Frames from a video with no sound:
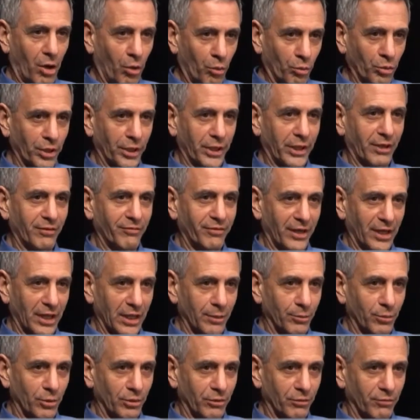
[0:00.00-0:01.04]
only
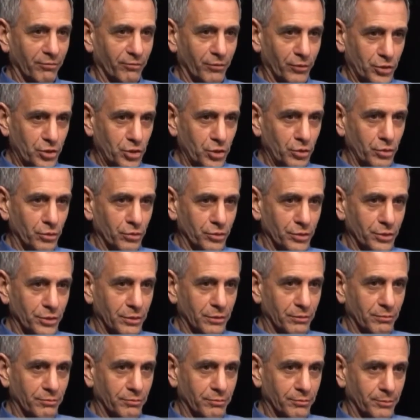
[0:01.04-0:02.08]
available for
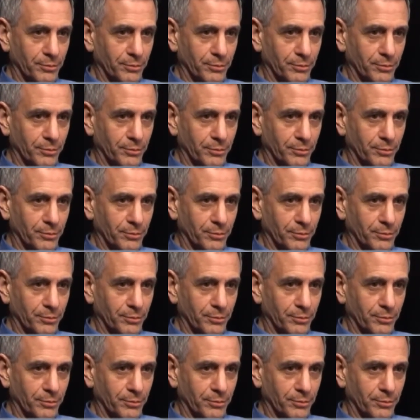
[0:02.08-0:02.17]
Jews.